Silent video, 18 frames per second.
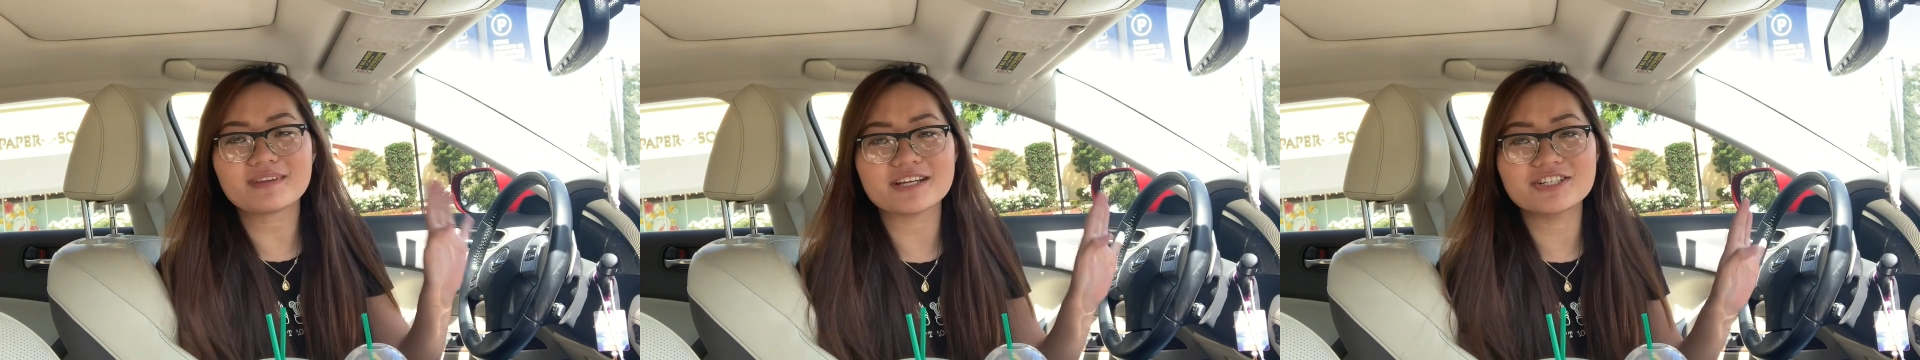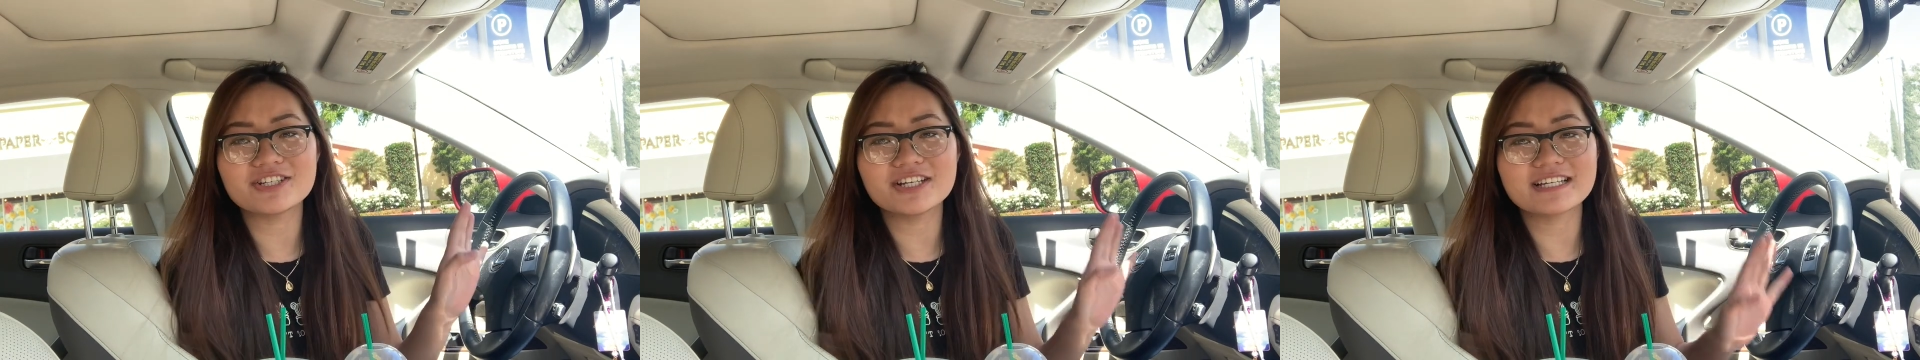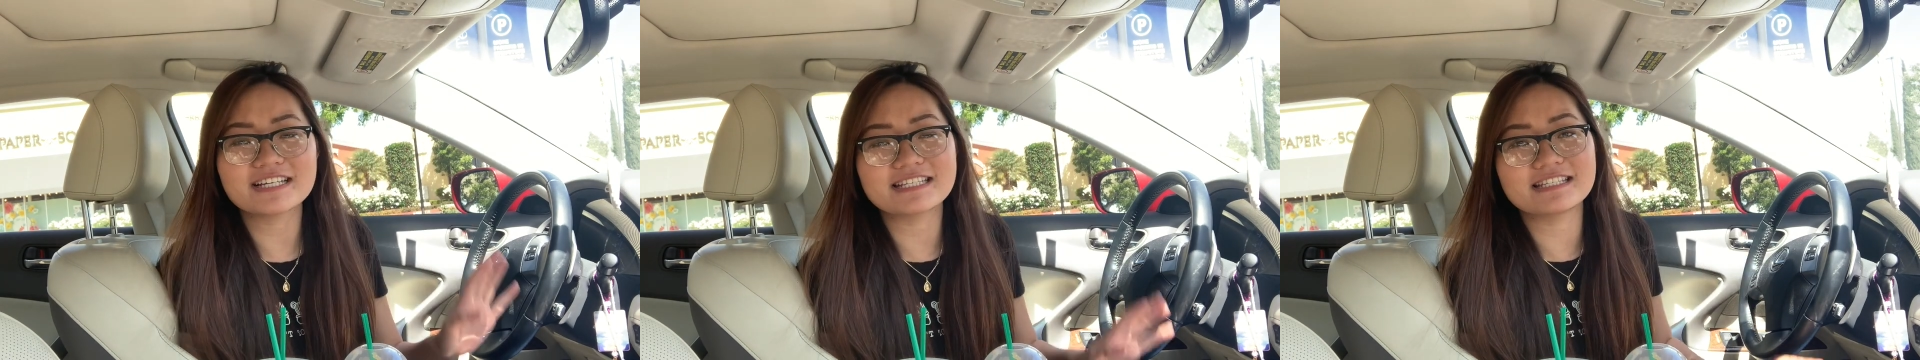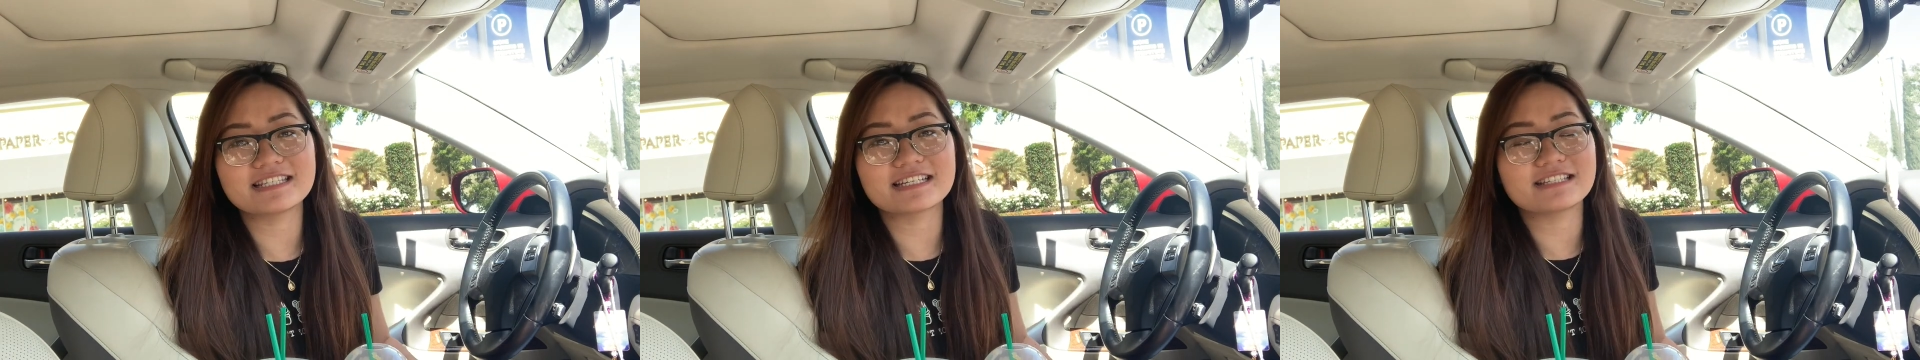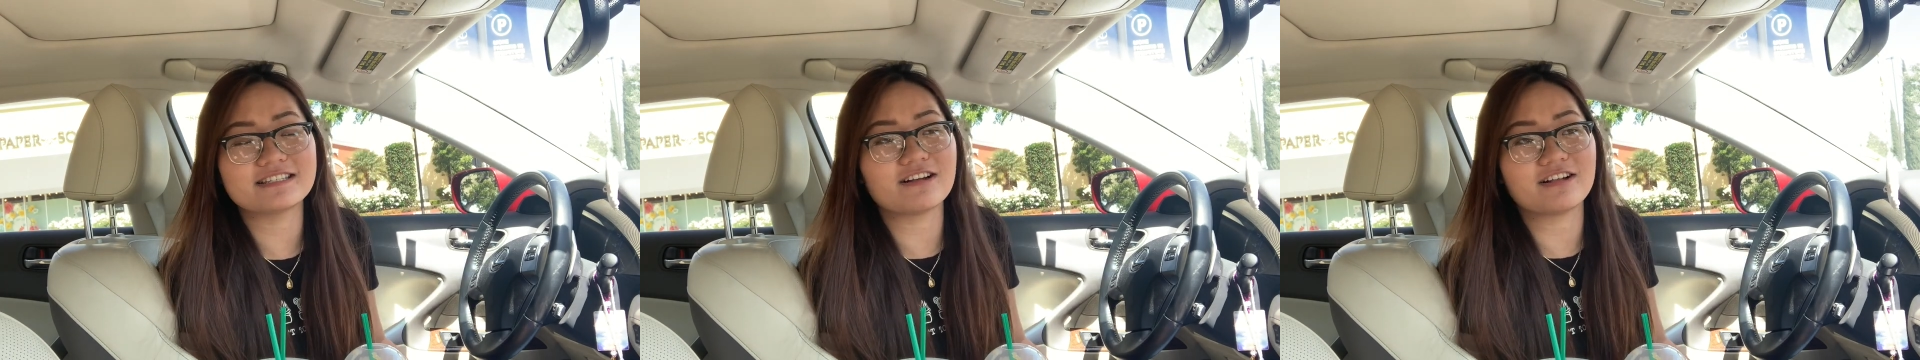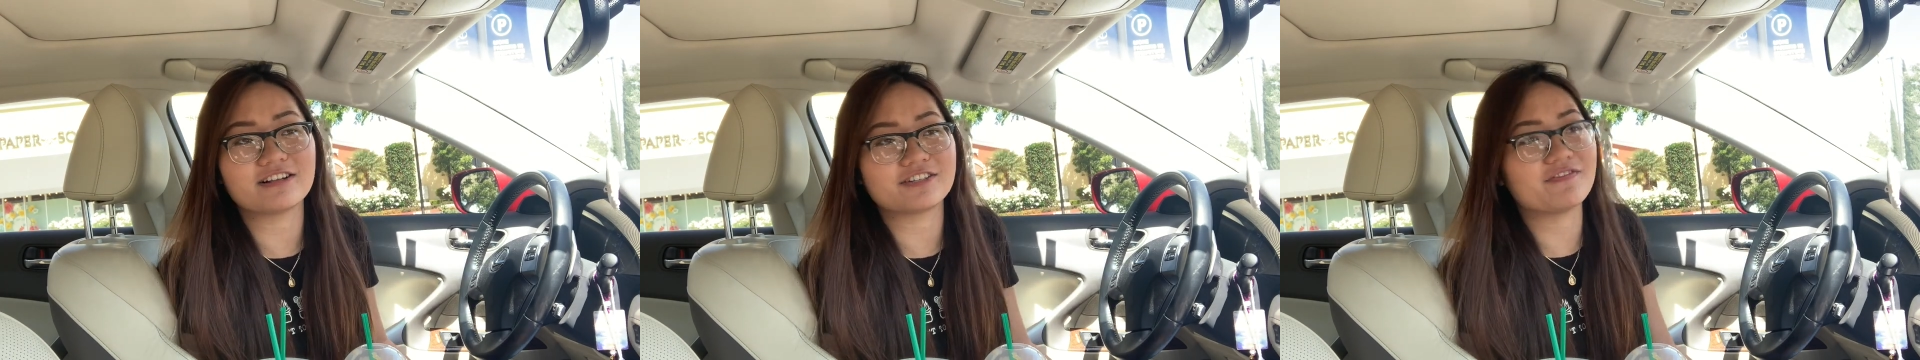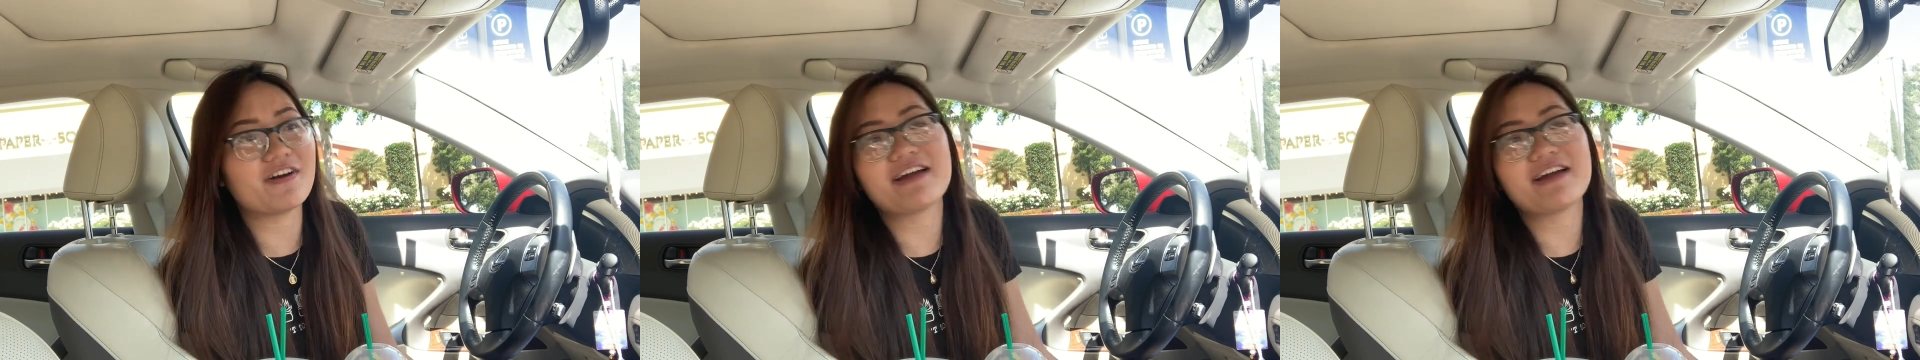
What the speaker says: She had like $6,